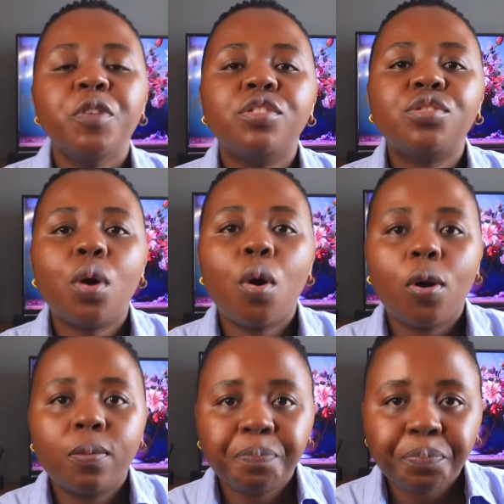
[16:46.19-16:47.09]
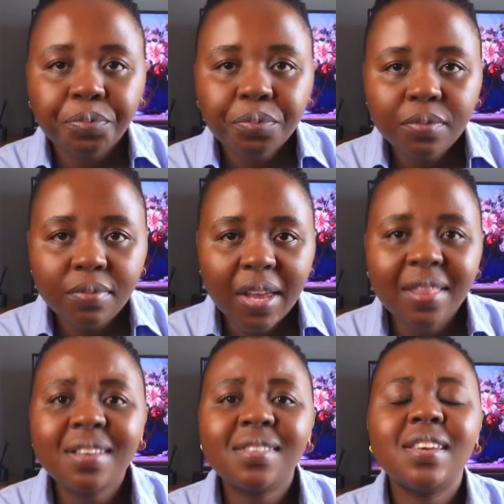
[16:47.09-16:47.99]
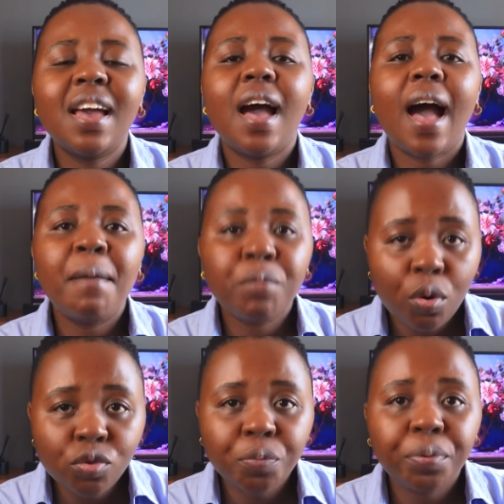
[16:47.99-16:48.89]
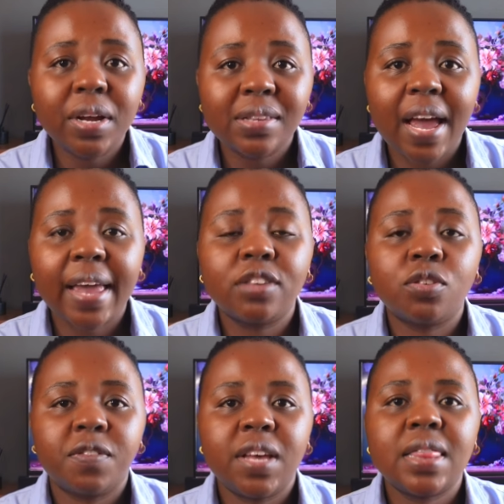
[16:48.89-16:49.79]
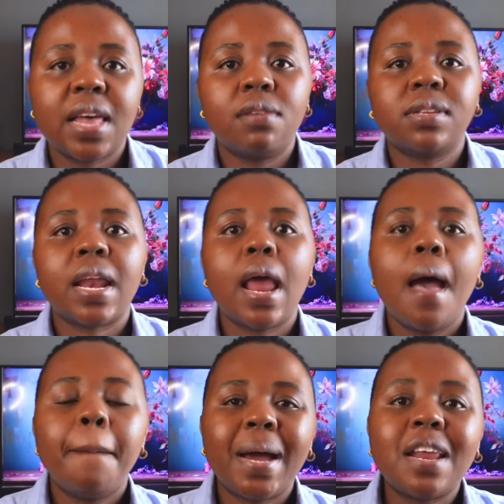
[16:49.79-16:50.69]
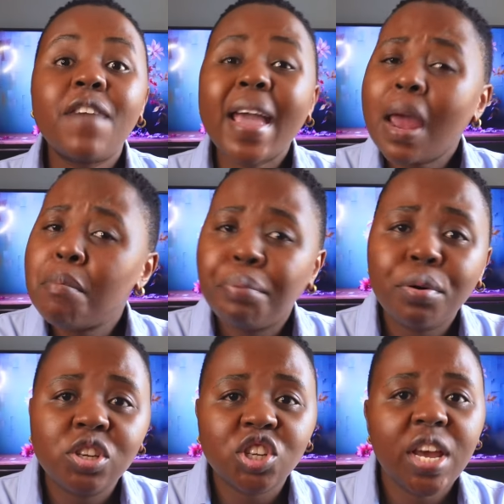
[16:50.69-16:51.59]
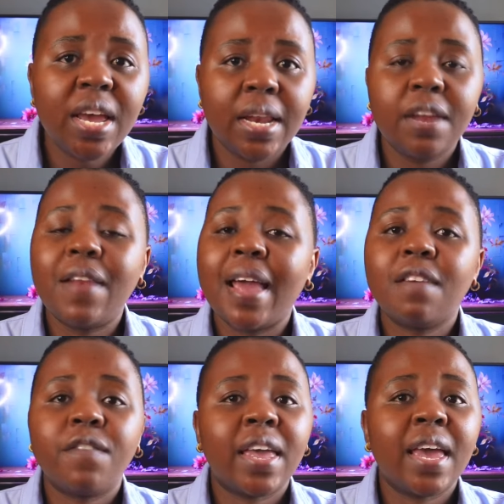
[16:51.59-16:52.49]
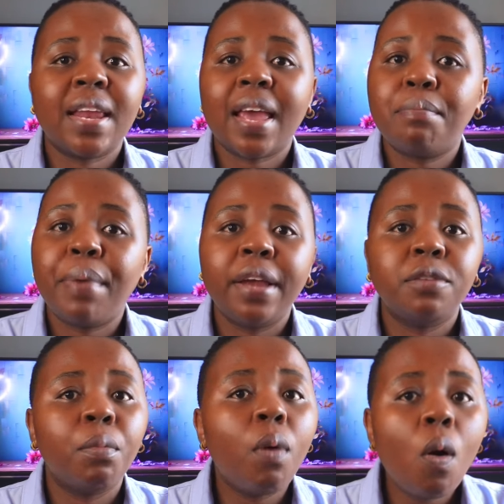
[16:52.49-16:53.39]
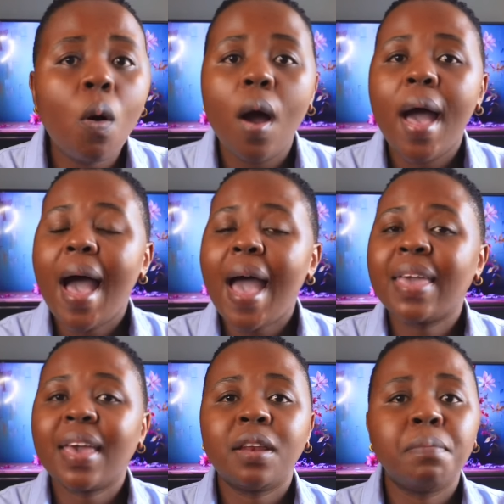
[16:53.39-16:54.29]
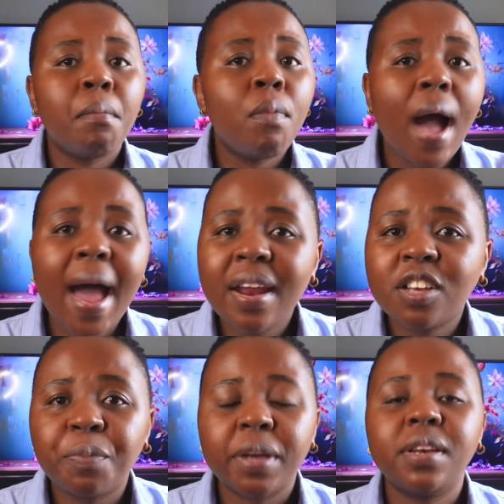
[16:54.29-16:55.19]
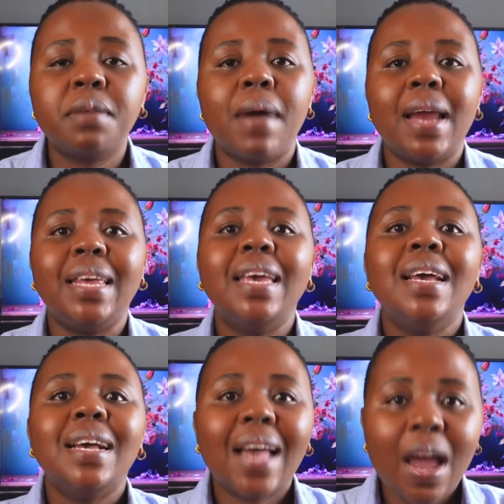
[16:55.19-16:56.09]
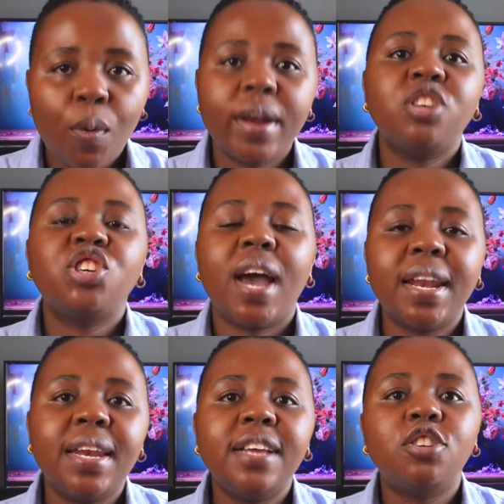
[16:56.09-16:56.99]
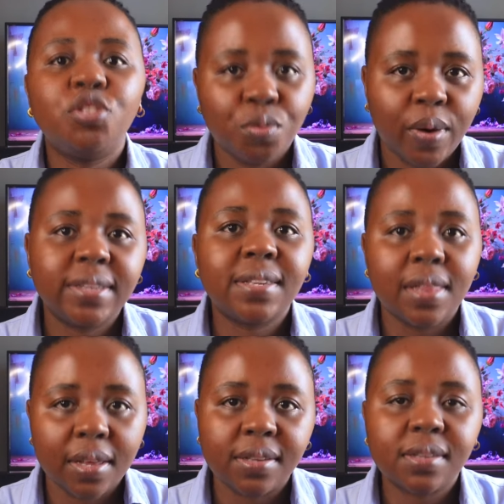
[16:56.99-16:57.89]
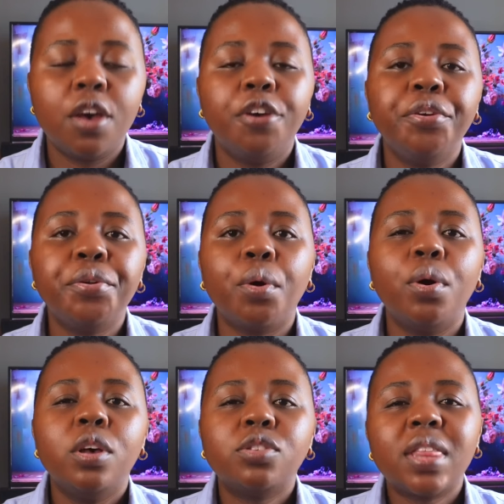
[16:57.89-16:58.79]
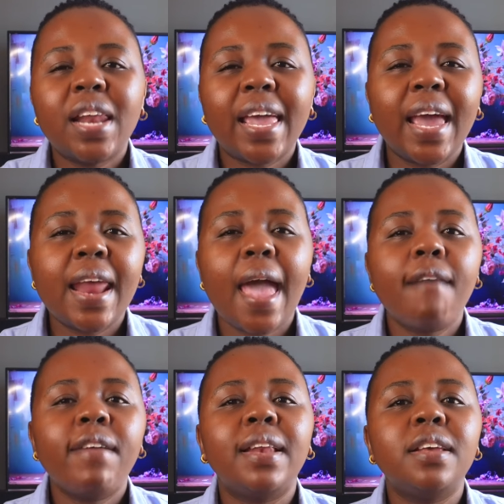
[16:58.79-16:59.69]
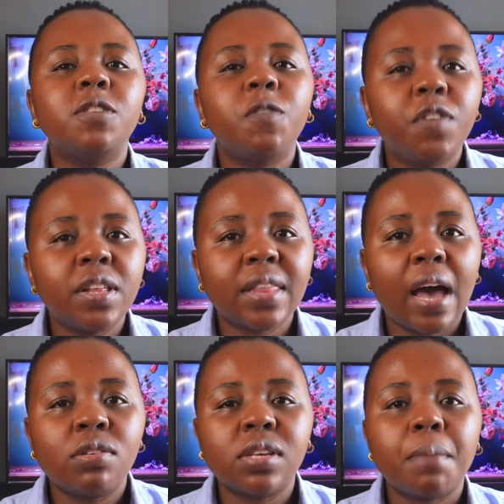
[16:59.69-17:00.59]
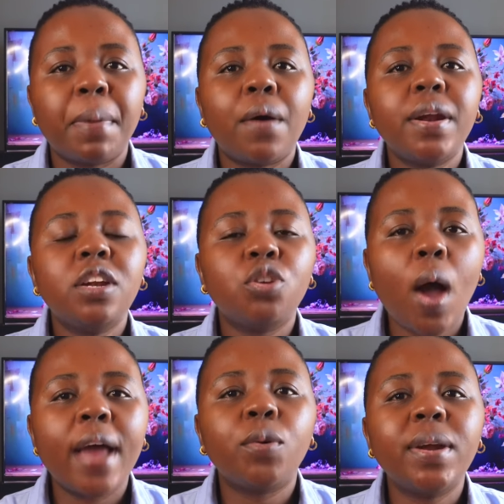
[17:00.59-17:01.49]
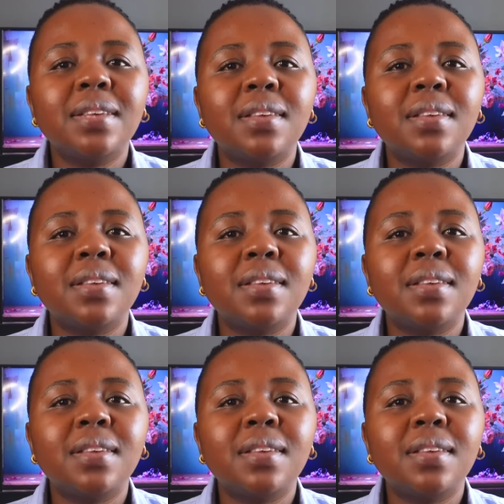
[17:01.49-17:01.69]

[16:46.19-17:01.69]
So this year I'm going to put a target of 10,000 but if I can push in like if I can get paid more I get more unexpected money I want to channel it towards this, you know, so that I can have at least 15,000. But I want to don't, I don't want to